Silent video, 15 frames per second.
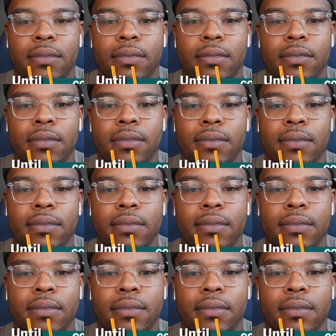
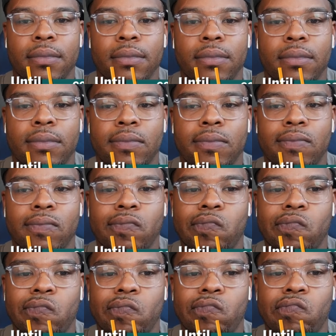
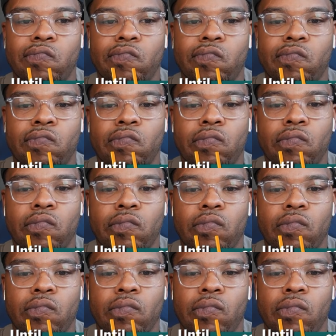
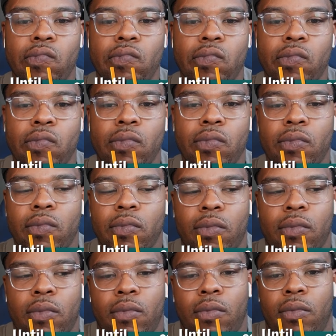
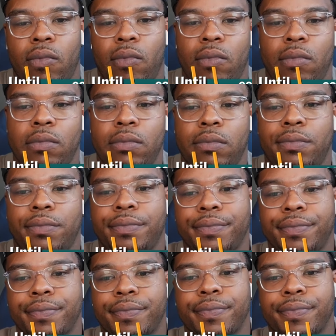
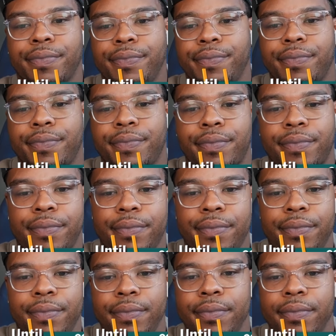
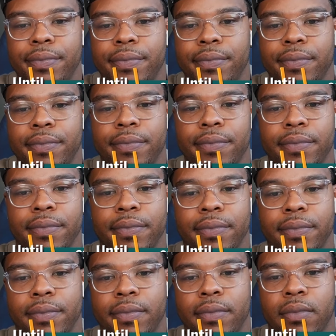
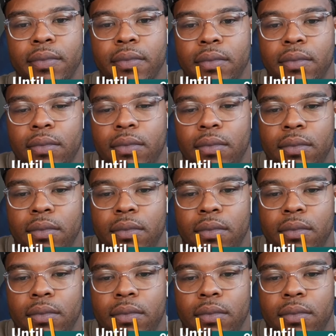(not speaking)